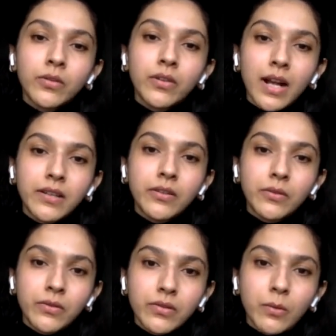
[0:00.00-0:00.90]
granted
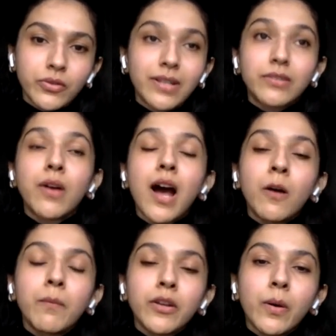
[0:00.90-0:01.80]
those options as to
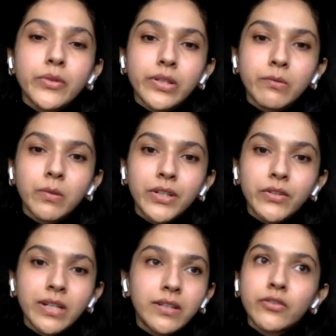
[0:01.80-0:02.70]
how my options will be
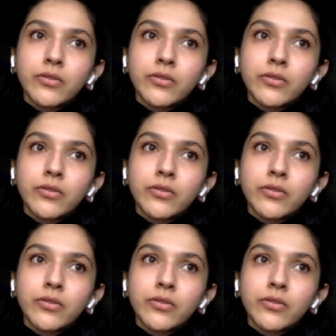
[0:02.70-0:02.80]
treated.